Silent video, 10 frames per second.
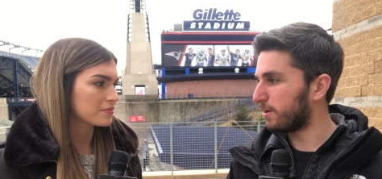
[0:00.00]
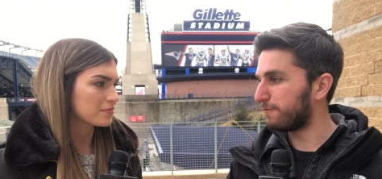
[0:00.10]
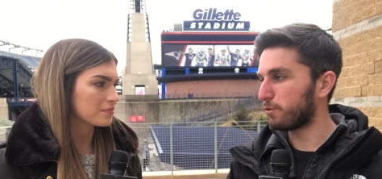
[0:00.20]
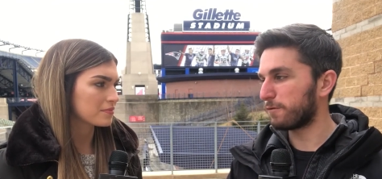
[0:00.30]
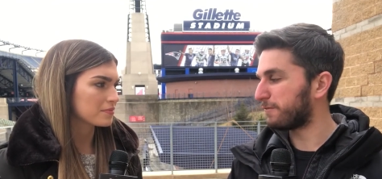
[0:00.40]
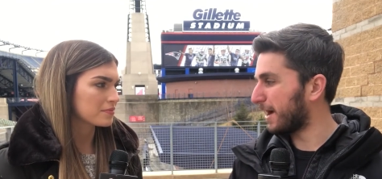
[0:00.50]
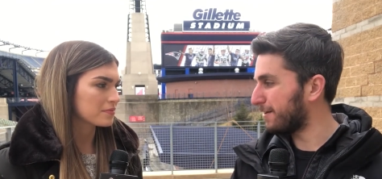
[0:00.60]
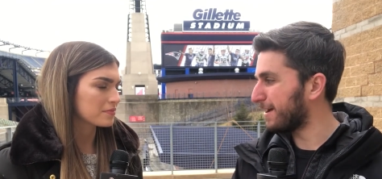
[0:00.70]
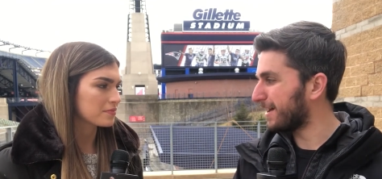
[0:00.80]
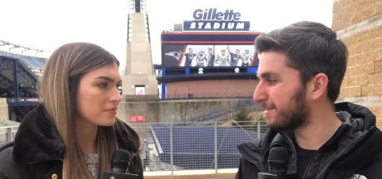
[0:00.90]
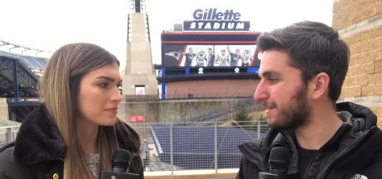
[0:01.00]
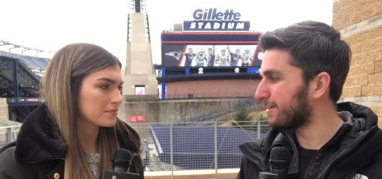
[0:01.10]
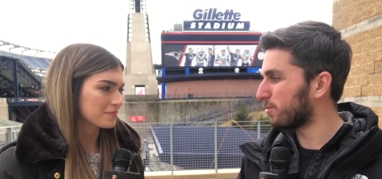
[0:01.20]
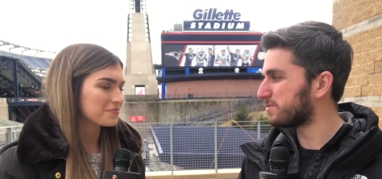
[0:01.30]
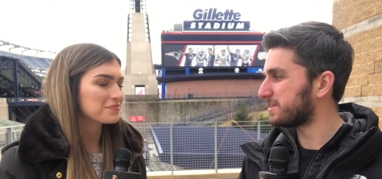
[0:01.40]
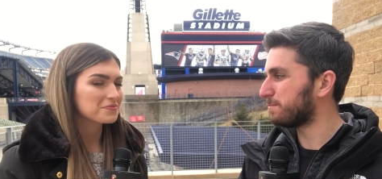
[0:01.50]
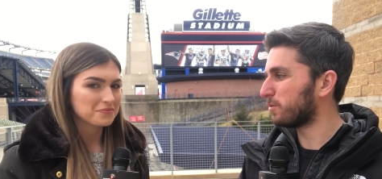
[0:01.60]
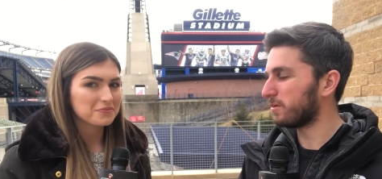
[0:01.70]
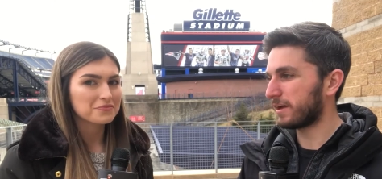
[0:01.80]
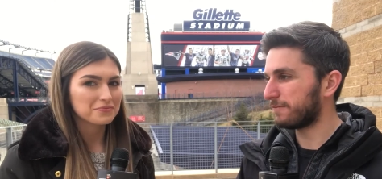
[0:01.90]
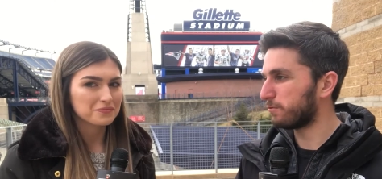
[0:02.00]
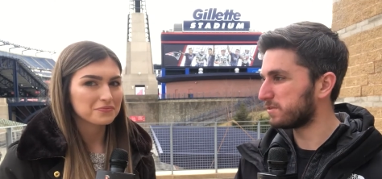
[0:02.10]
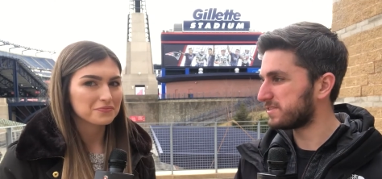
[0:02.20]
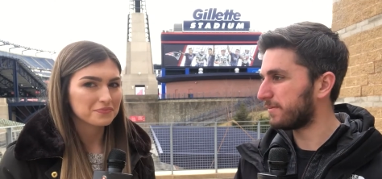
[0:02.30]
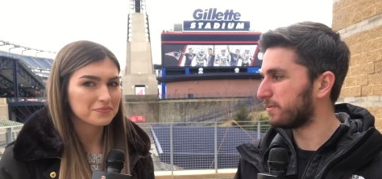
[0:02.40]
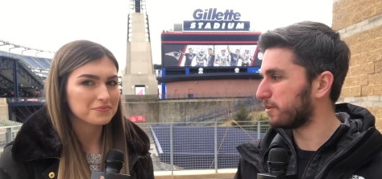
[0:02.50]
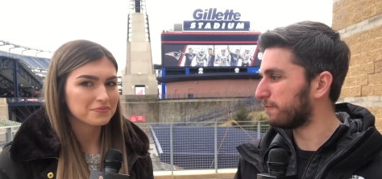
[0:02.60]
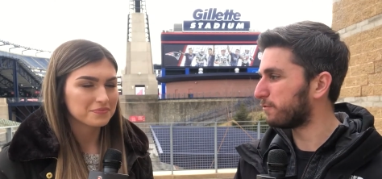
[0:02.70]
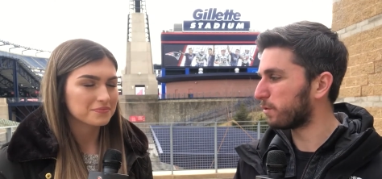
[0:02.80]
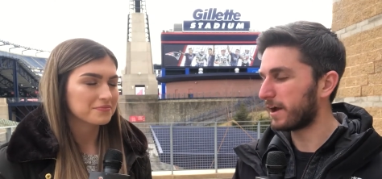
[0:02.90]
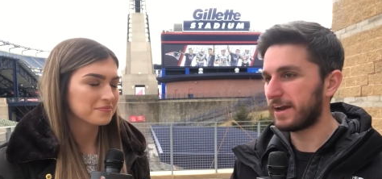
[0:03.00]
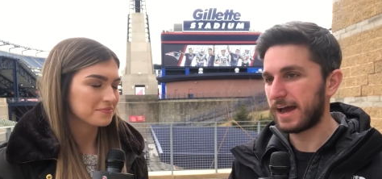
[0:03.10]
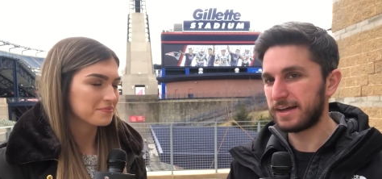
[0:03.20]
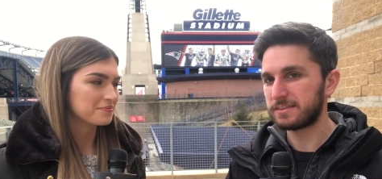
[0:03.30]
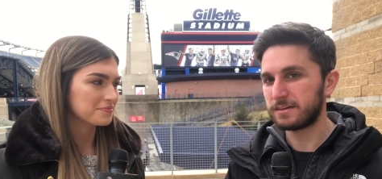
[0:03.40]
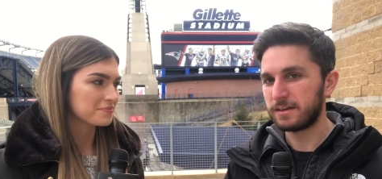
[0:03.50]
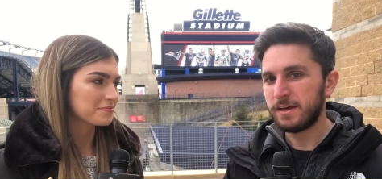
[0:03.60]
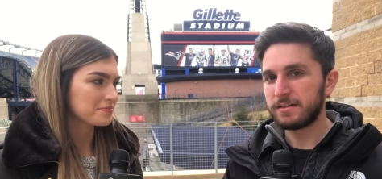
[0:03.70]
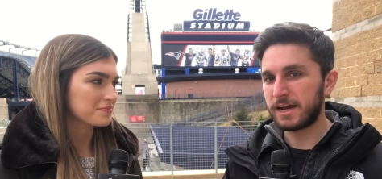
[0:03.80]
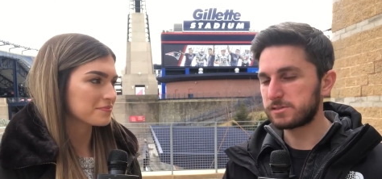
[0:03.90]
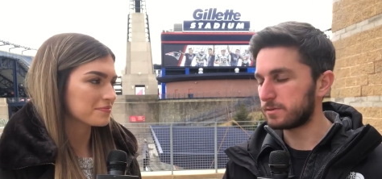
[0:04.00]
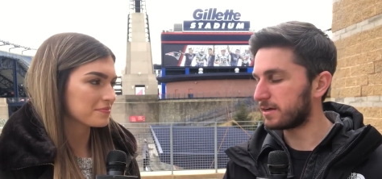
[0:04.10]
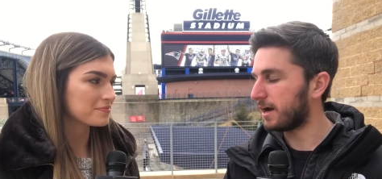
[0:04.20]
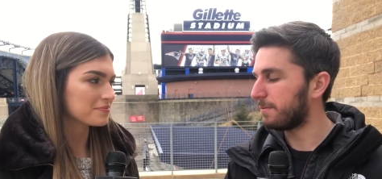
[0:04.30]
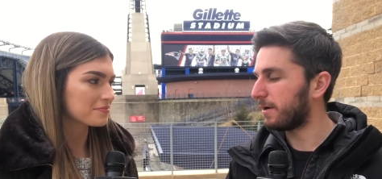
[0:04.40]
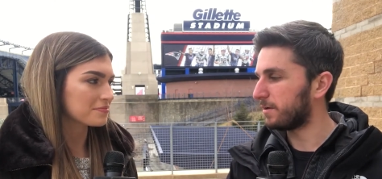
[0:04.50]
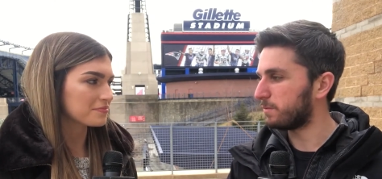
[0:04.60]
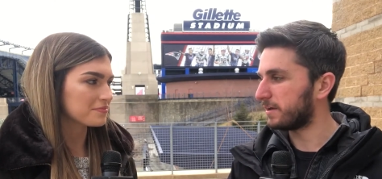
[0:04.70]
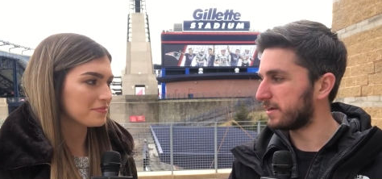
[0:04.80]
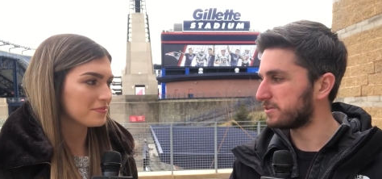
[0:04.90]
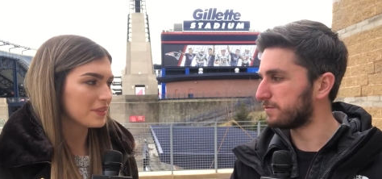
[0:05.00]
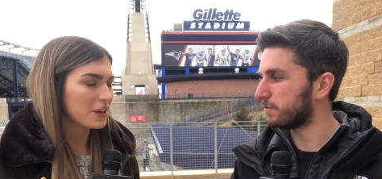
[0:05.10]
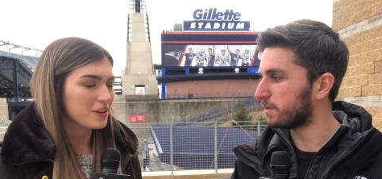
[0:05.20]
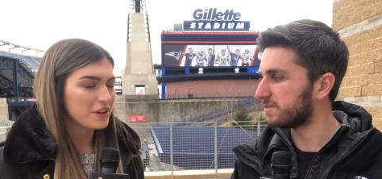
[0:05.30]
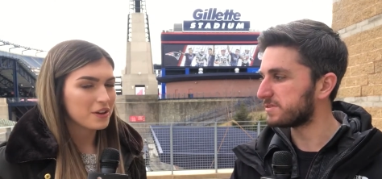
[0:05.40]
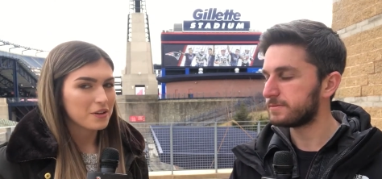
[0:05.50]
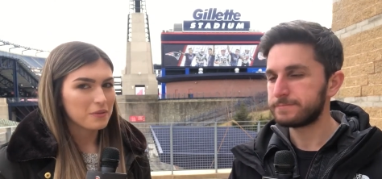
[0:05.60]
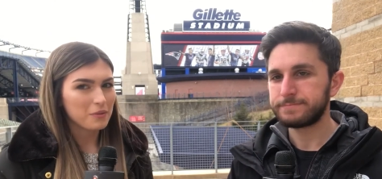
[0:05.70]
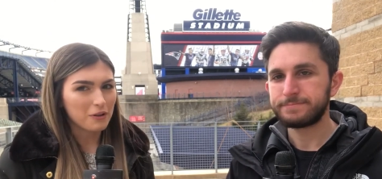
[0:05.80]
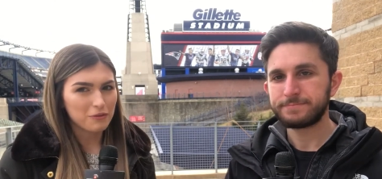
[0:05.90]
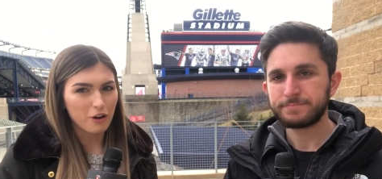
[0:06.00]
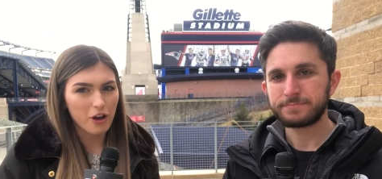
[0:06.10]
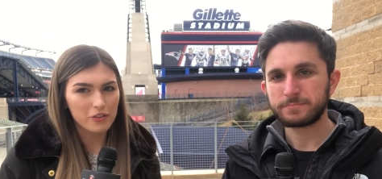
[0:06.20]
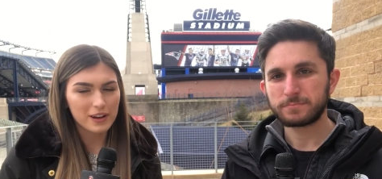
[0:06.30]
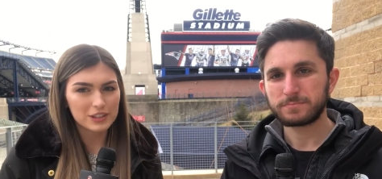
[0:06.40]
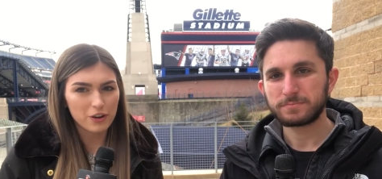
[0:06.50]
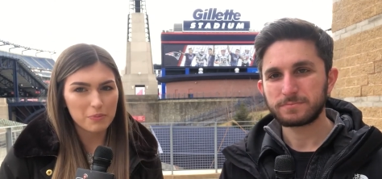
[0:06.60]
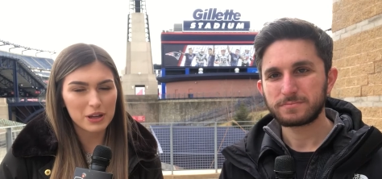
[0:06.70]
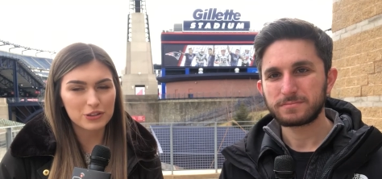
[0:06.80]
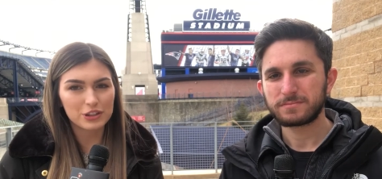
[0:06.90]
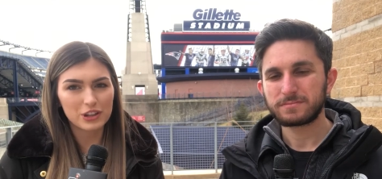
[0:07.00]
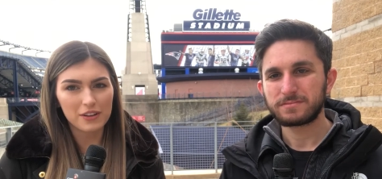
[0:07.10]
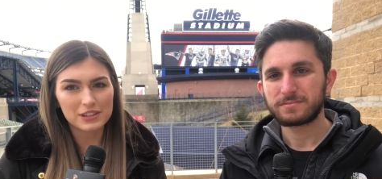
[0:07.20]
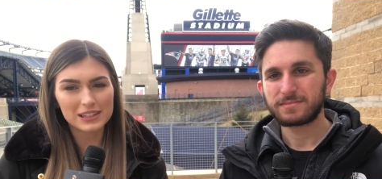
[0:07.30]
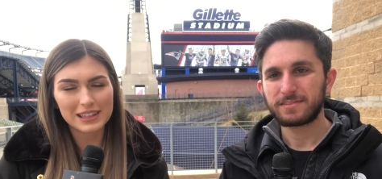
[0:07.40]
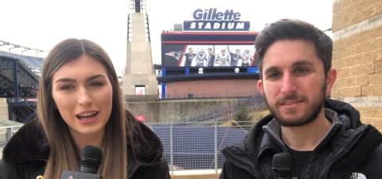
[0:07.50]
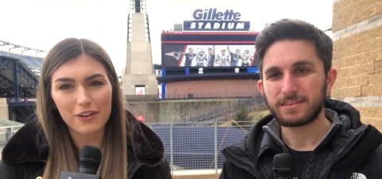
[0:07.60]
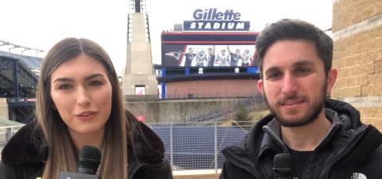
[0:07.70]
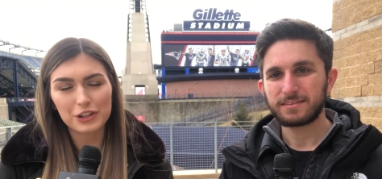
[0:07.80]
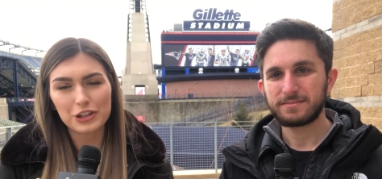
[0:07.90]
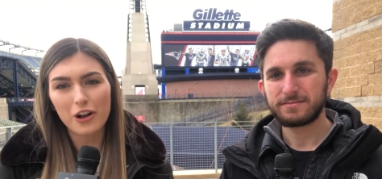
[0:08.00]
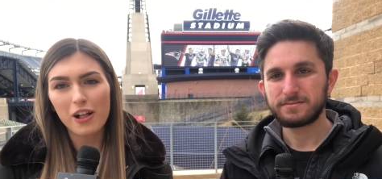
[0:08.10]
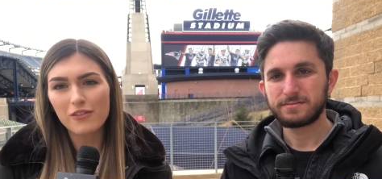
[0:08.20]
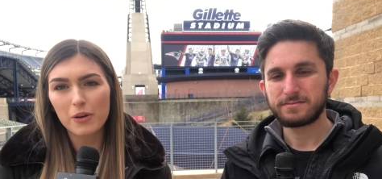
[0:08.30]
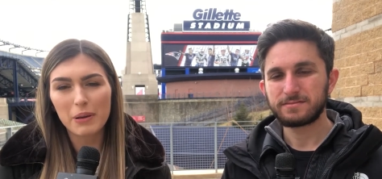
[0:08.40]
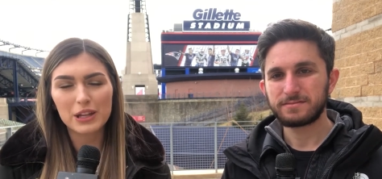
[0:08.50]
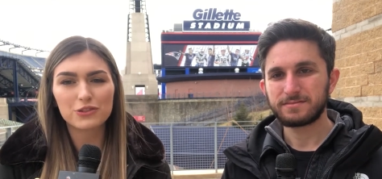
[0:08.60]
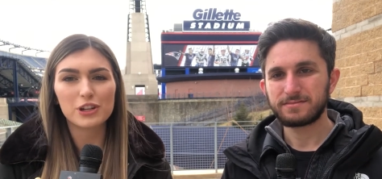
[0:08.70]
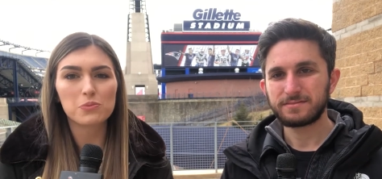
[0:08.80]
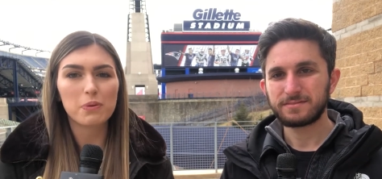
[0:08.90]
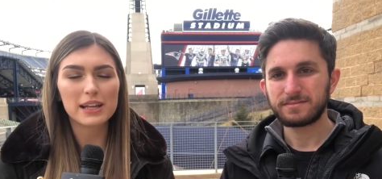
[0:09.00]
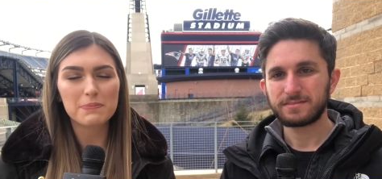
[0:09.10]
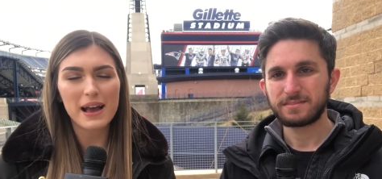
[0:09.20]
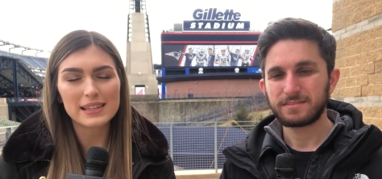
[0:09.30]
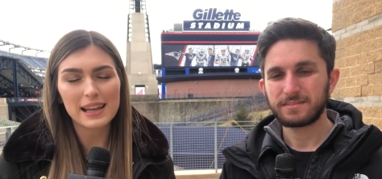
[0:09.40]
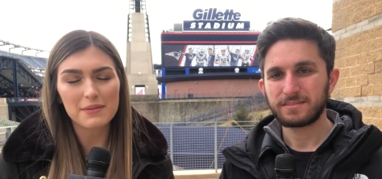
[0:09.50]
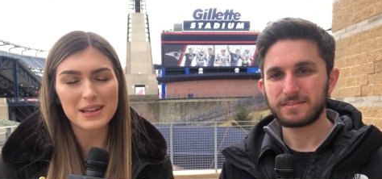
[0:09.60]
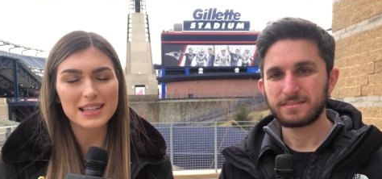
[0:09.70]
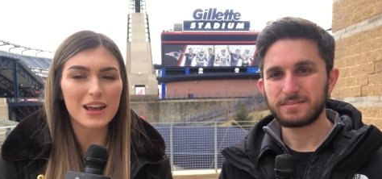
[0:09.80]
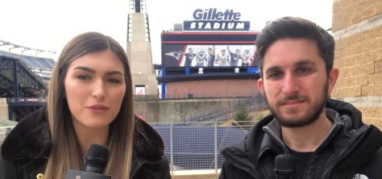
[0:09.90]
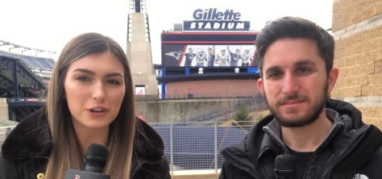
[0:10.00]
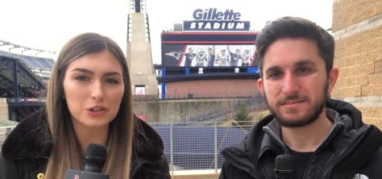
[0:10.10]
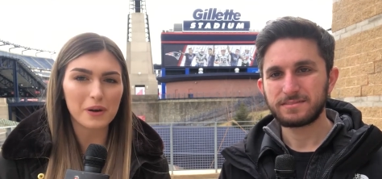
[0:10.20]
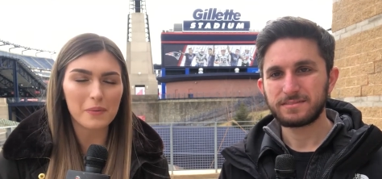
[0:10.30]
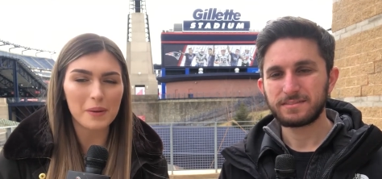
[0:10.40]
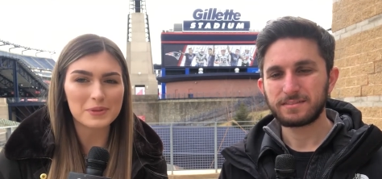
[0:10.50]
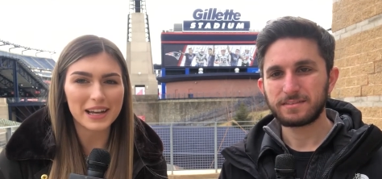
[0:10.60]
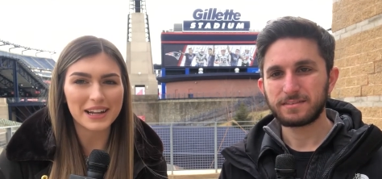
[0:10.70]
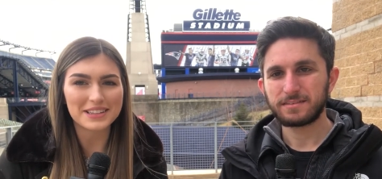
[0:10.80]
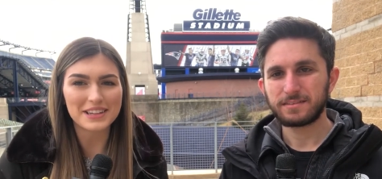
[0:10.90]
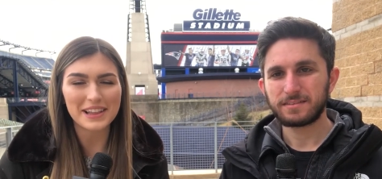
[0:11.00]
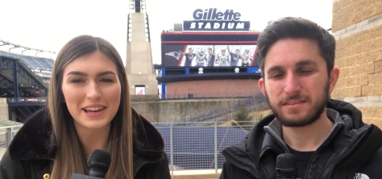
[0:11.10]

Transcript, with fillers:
Speaker 1: you know a four five athlete or is he more like a four seven or a four eight athlete? That's what the combine will answer for us.
Speaker 2: Well, for all the rest of our Patriots offseason coverage and all of our Patriots press pass segments, head over to our website at